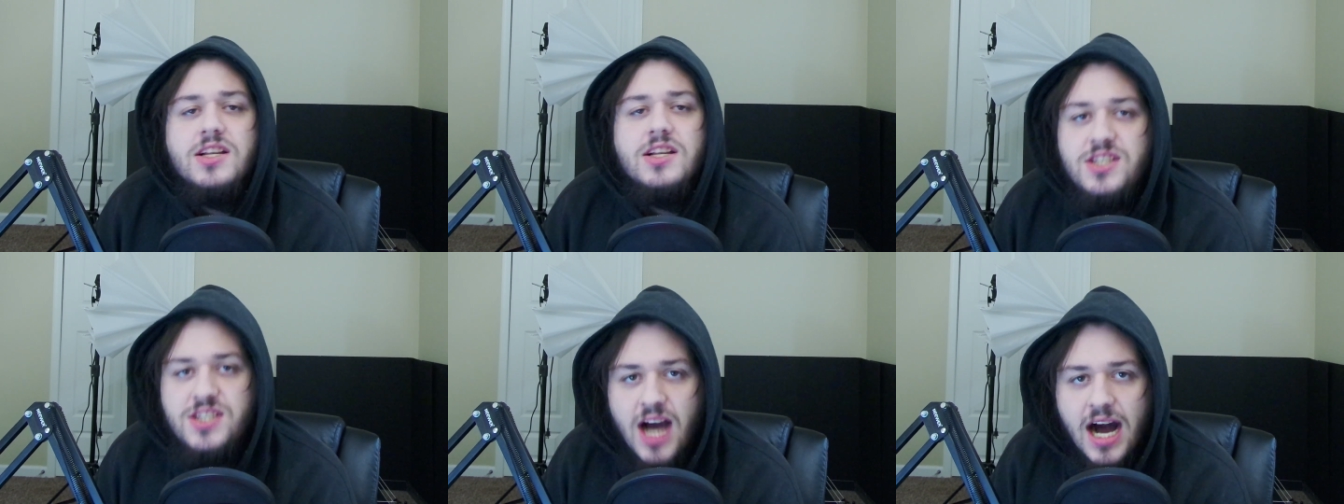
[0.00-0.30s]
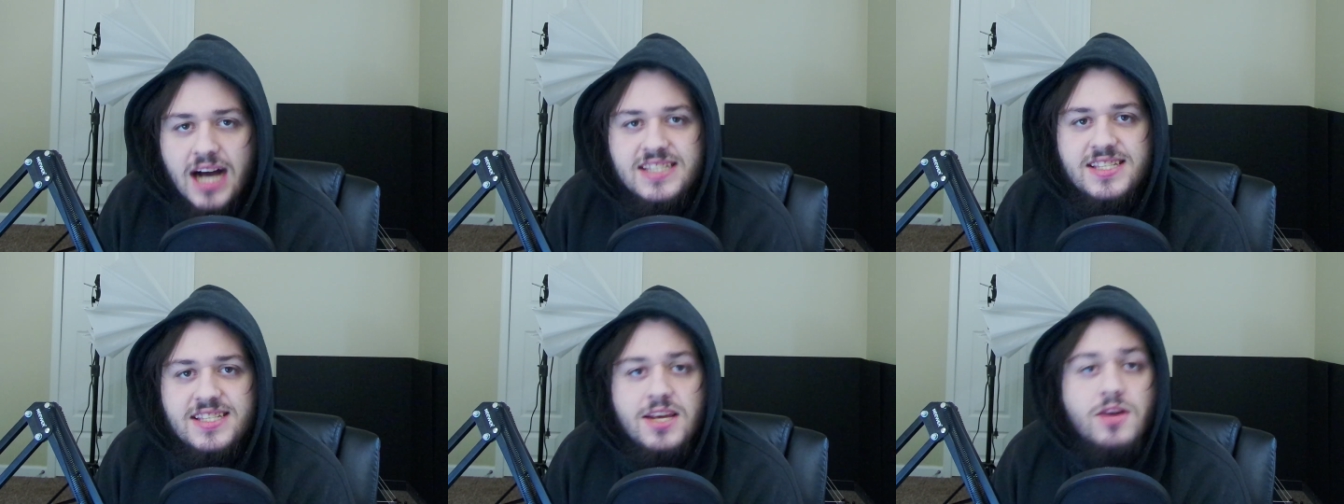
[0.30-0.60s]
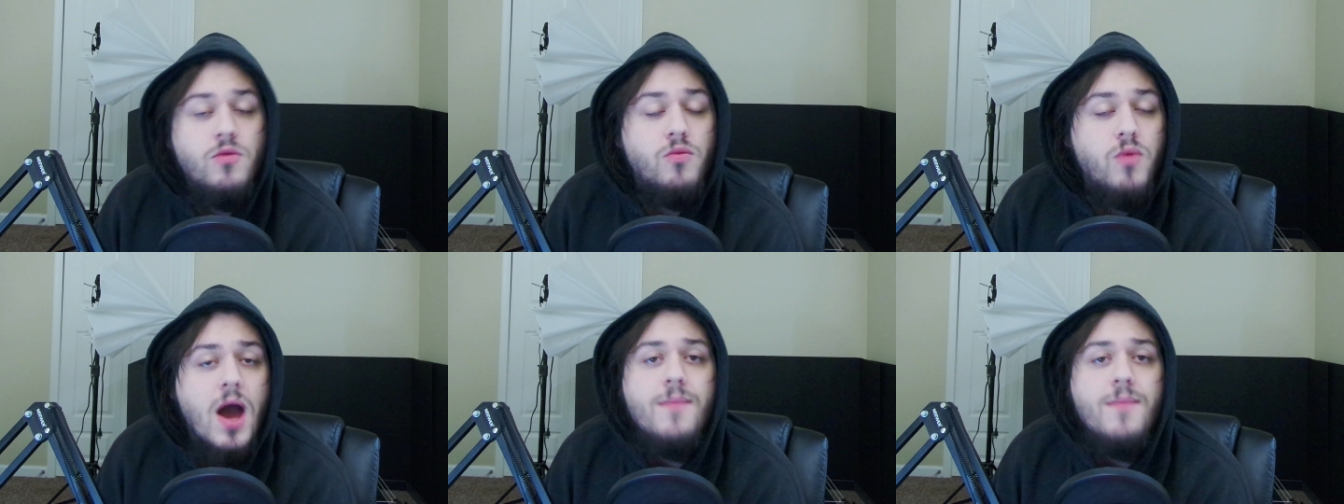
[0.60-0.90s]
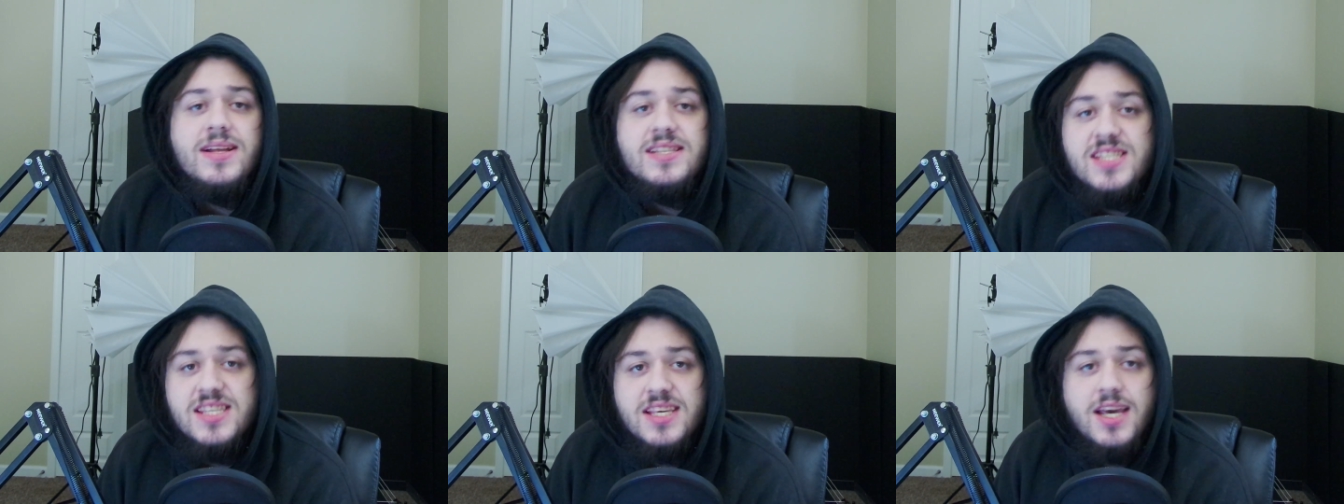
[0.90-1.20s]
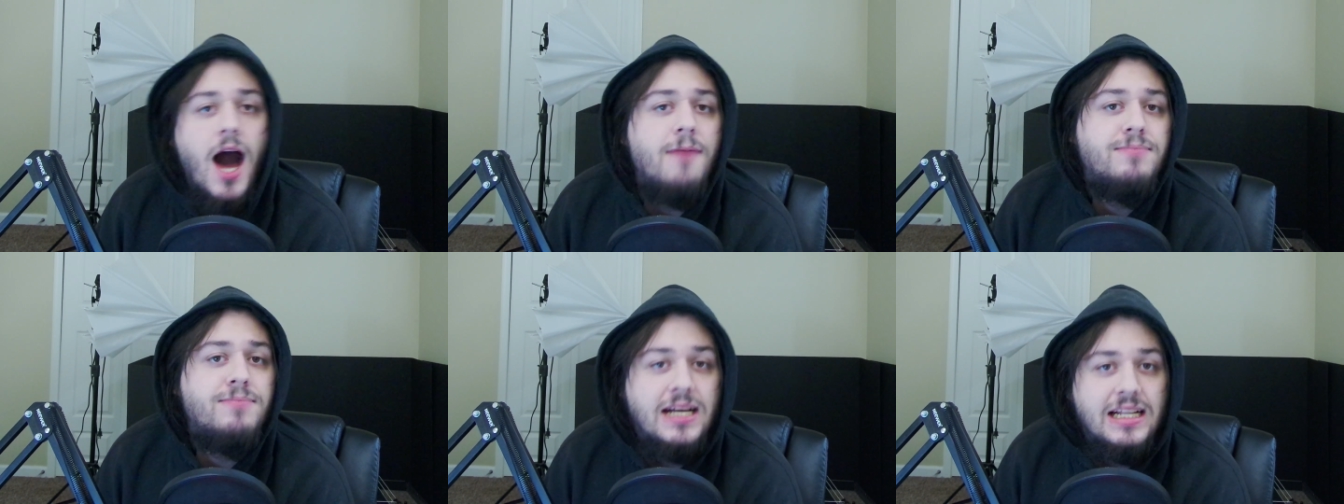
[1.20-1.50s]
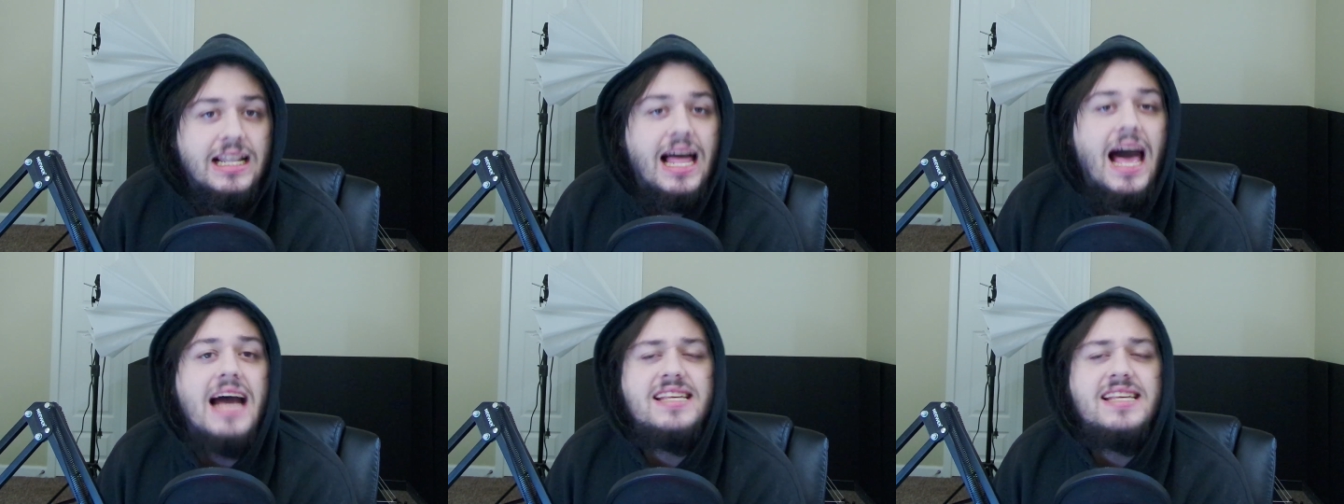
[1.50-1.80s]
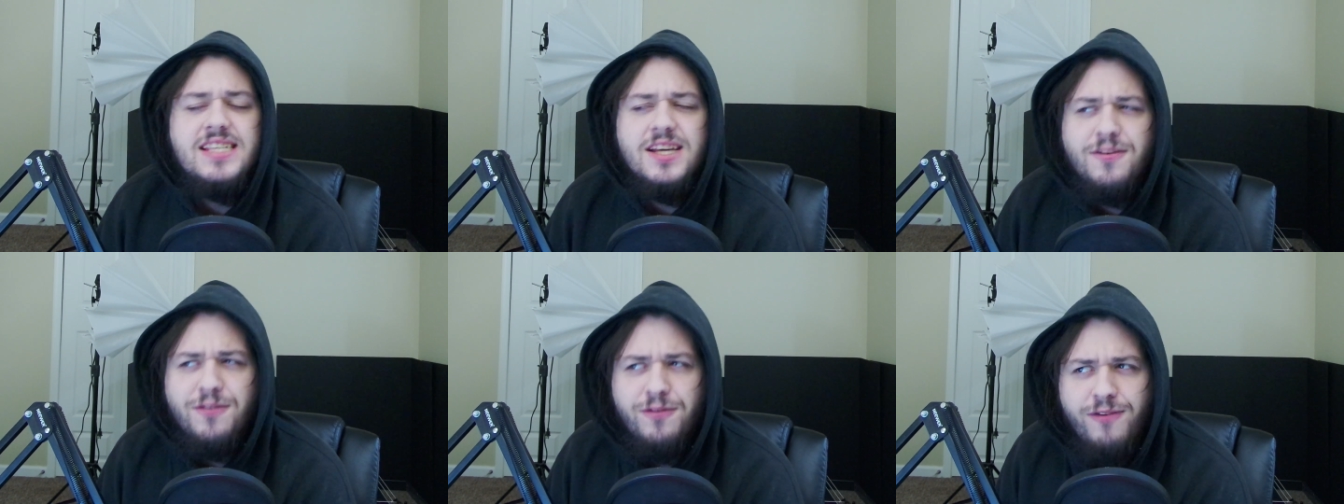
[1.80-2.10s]
Dusty Women's Cup
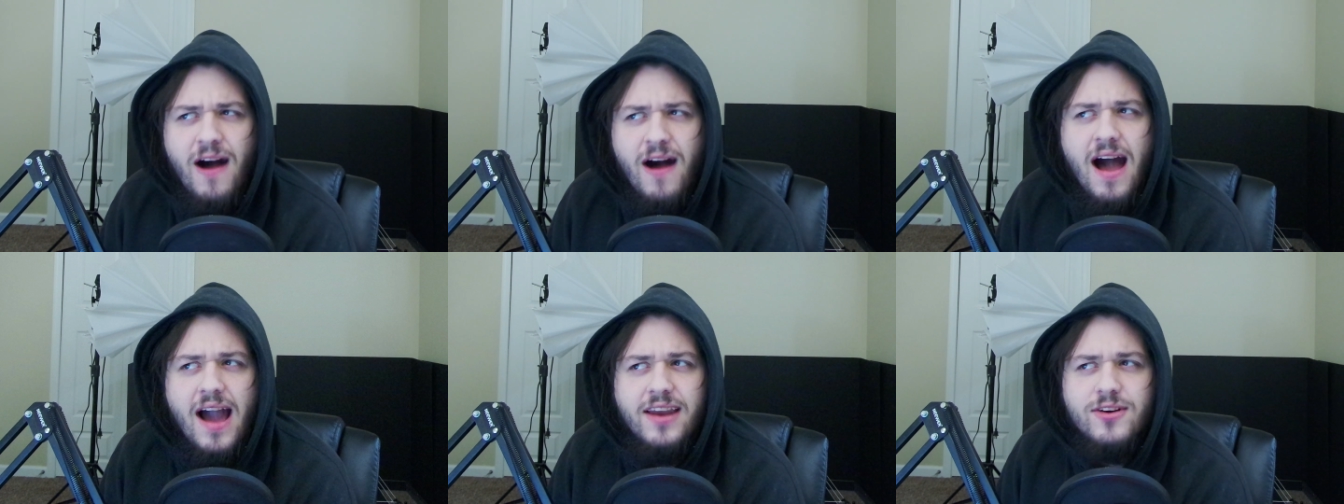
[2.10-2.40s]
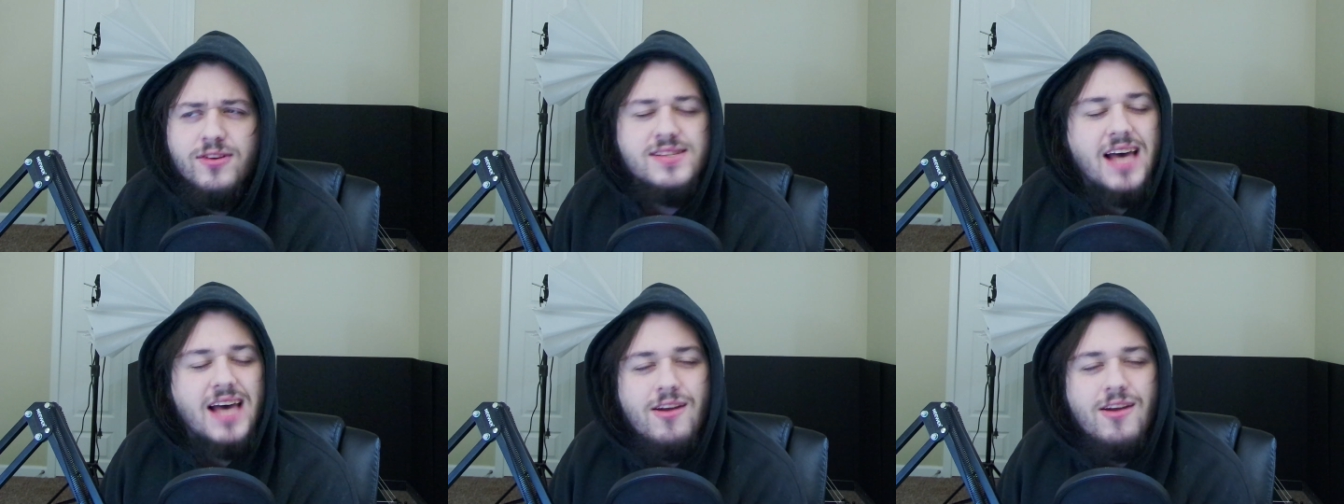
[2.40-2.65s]
Classic Finals.